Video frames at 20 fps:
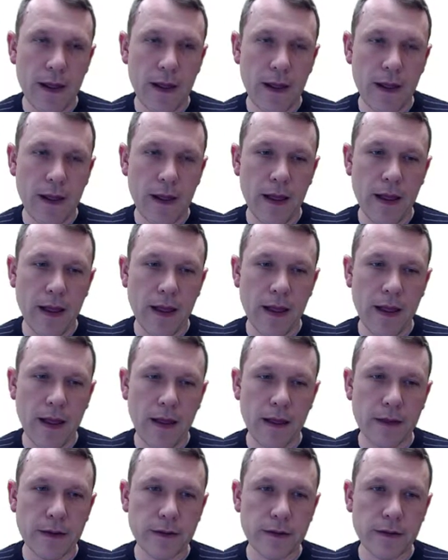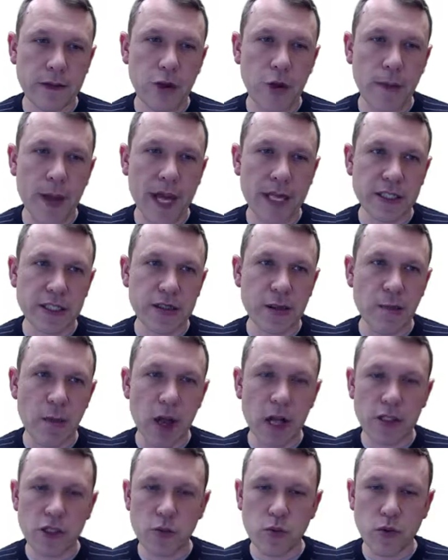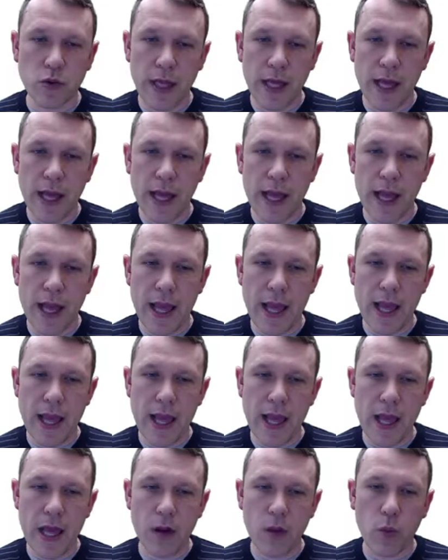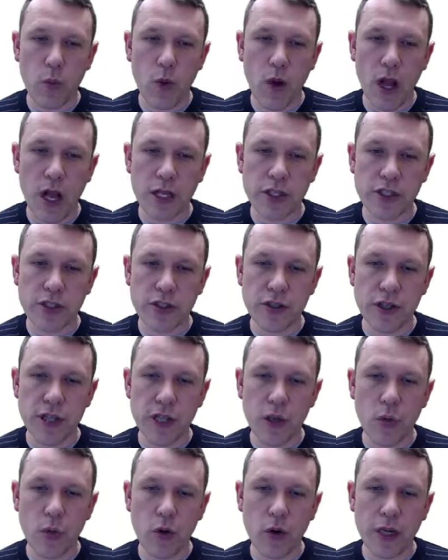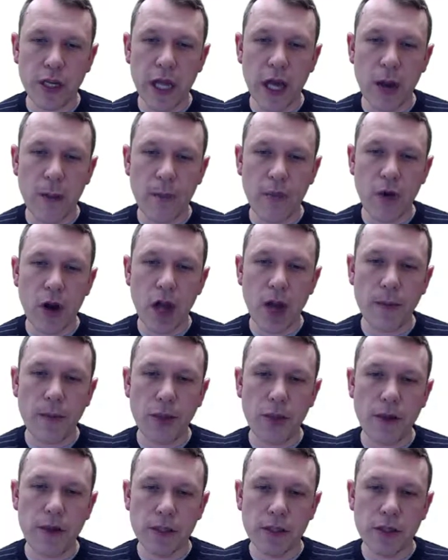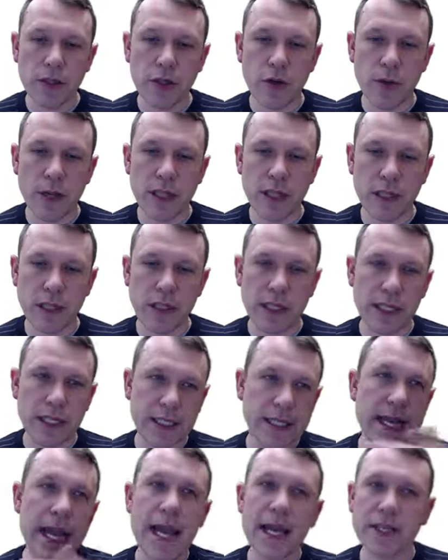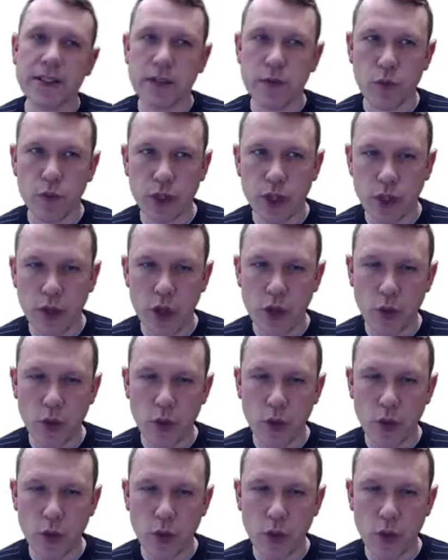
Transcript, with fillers: uh, go back to the module and watch the workout problem. Go ahead and click next when you're on the